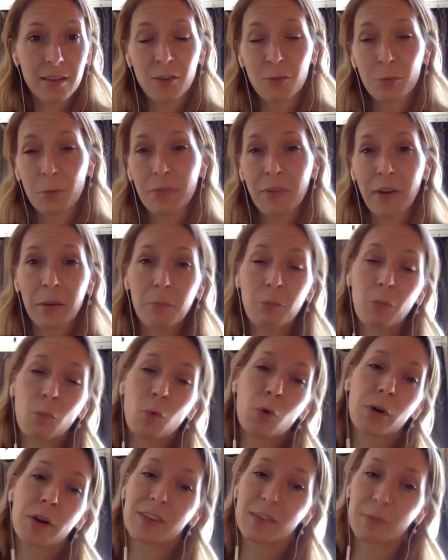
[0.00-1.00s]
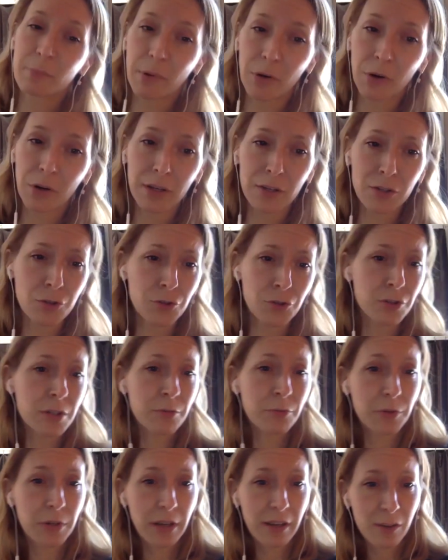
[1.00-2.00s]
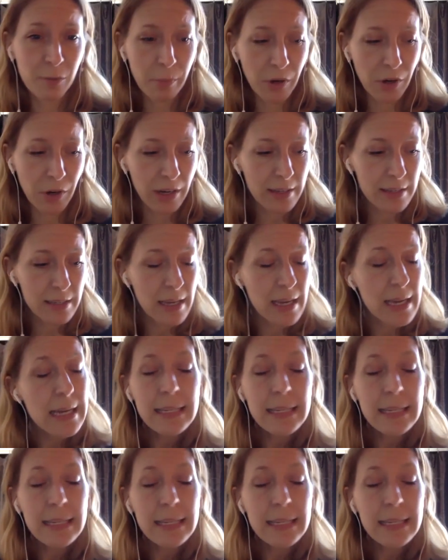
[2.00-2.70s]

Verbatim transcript: because we've had more experience or different experience.